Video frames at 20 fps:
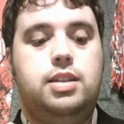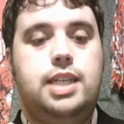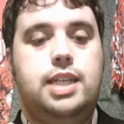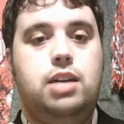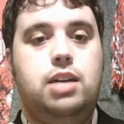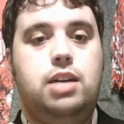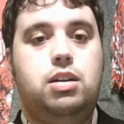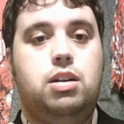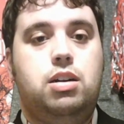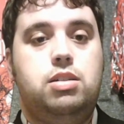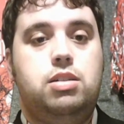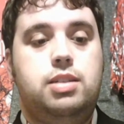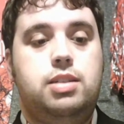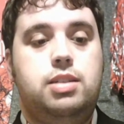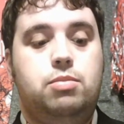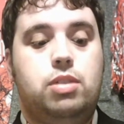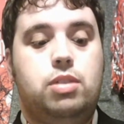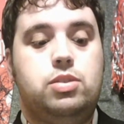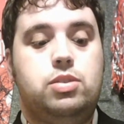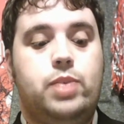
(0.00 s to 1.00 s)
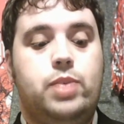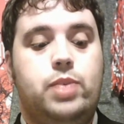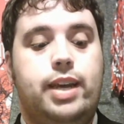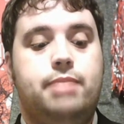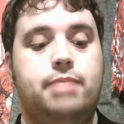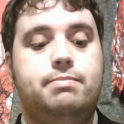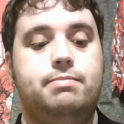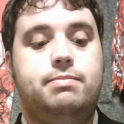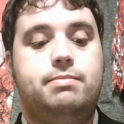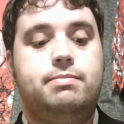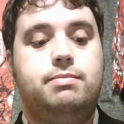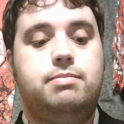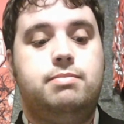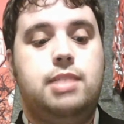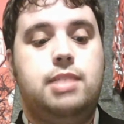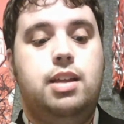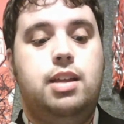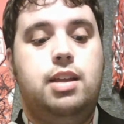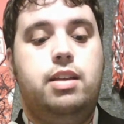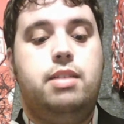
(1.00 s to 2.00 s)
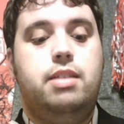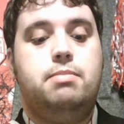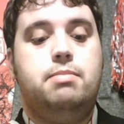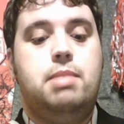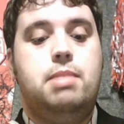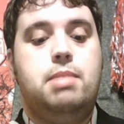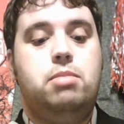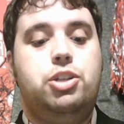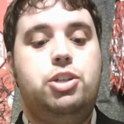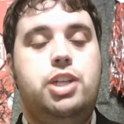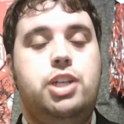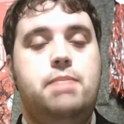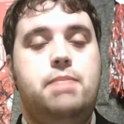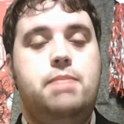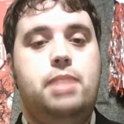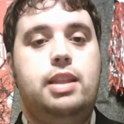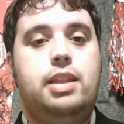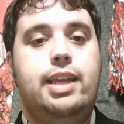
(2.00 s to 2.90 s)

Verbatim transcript: Dear Kirsten Brunswick, Membership